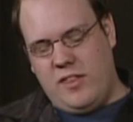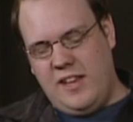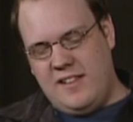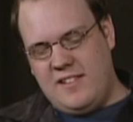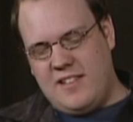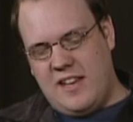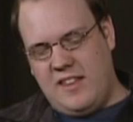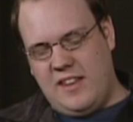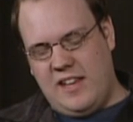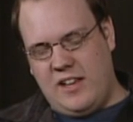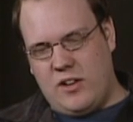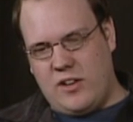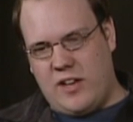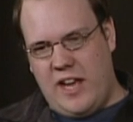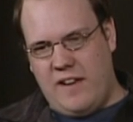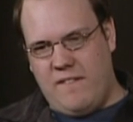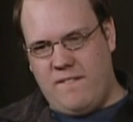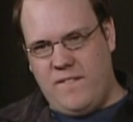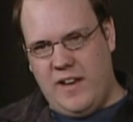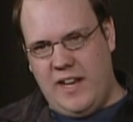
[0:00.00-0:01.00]
the things that I think are
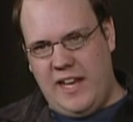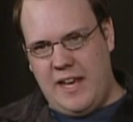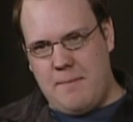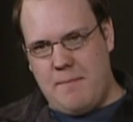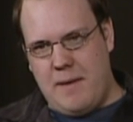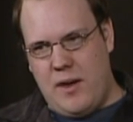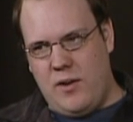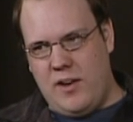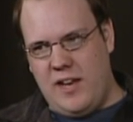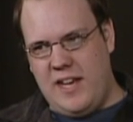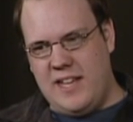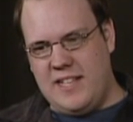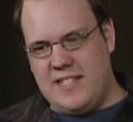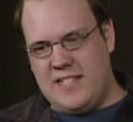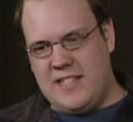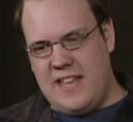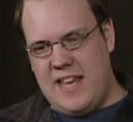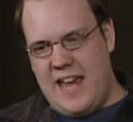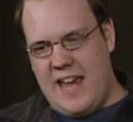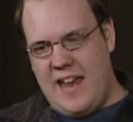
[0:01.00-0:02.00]
kind of funny about it
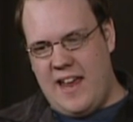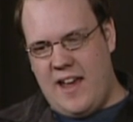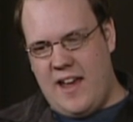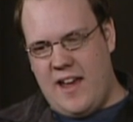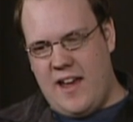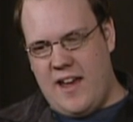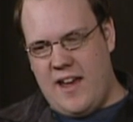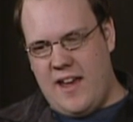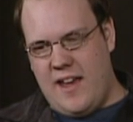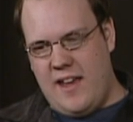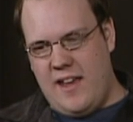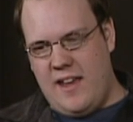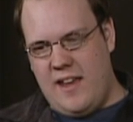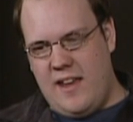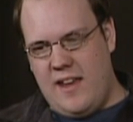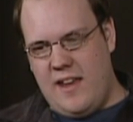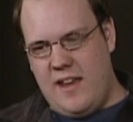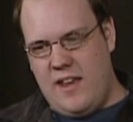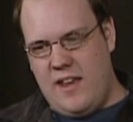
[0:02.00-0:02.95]
is that